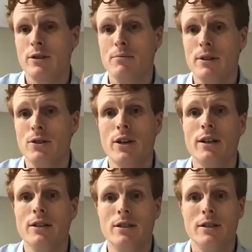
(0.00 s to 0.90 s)
being
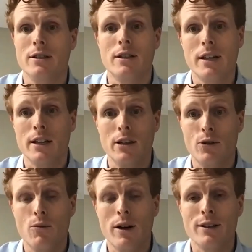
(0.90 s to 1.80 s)
changed, it's going to take a
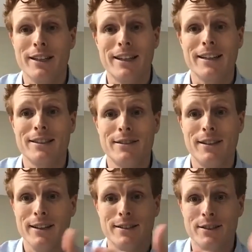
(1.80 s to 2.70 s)
little while to get that
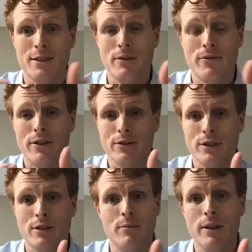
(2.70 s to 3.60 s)
state system and federal
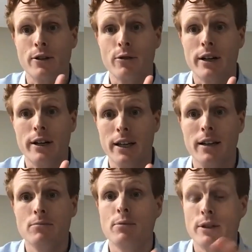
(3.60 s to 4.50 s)
system integrated
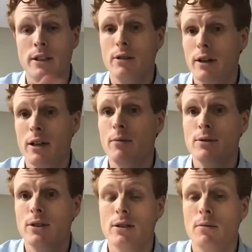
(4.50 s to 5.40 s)
again, particularly when it
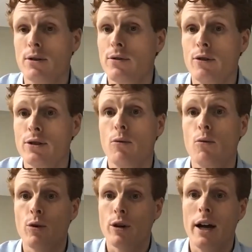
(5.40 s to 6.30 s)
comes to some of those folks that
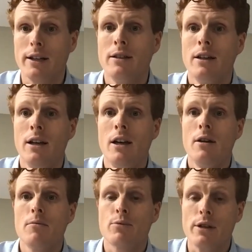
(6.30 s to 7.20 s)
were not
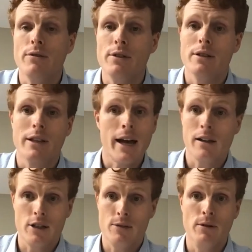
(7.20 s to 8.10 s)
previously
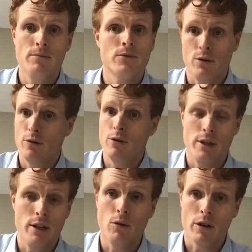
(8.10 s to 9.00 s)
eligible. So those
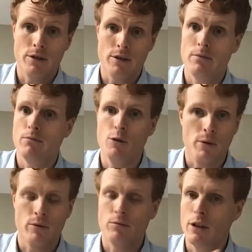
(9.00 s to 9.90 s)
gig workers,
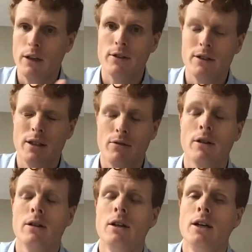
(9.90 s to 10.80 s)
Uber, Lyft, et
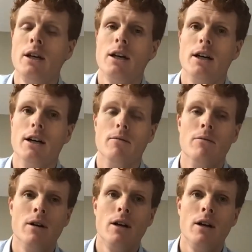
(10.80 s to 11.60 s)
cetera.